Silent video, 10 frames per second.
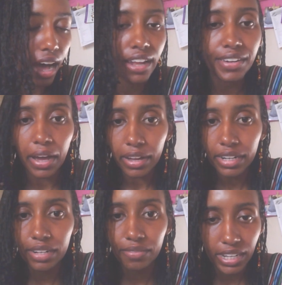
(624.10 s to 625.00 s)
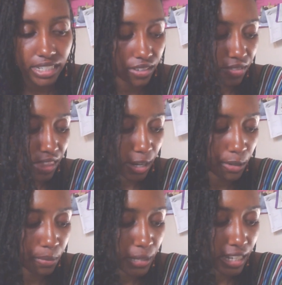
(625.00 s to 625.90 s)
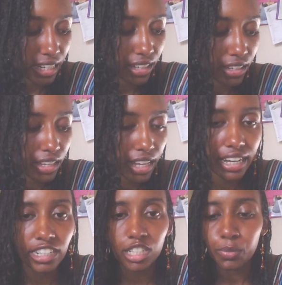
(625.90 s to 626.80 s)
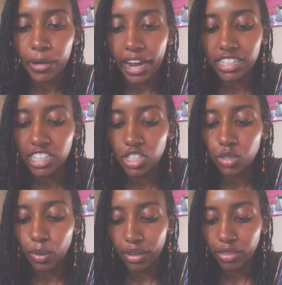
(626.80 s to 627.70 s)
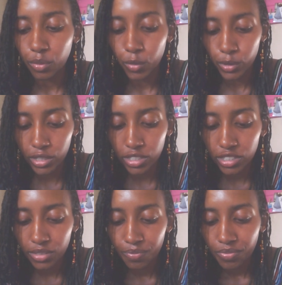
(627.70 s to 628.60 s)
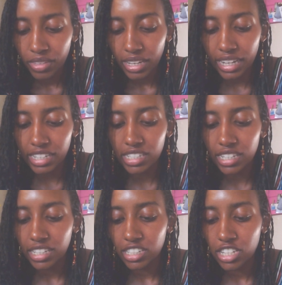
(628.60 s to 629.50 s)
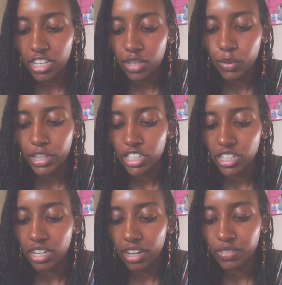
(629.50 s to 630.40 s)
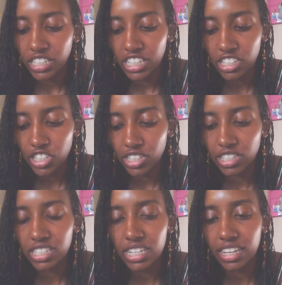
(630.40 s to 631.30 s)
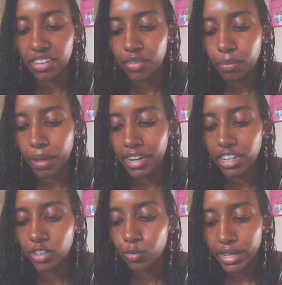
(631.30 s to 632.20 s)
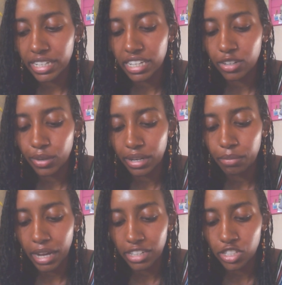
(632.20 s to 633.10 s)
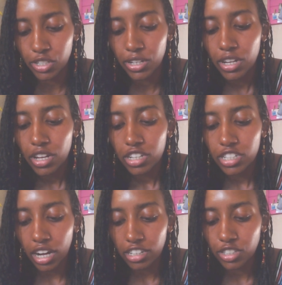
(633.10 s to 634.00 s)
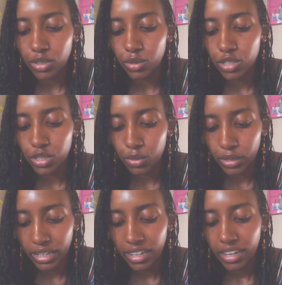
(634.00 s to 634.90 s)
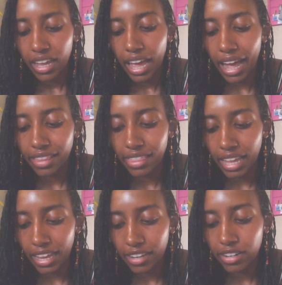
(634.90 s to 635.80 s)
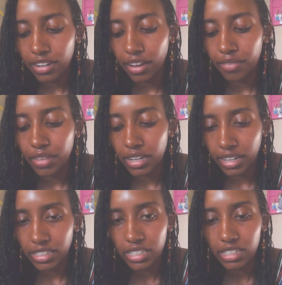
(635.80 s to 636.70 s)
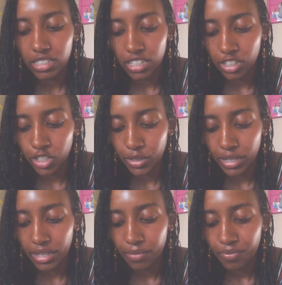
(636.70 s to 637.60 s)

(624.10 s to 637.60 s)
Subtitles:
a non-invasive therapy. It is practiced throughout the world. It is a continuation of teachings given by Reiki Grandmaster Dr. Usui at the end of the 19th century.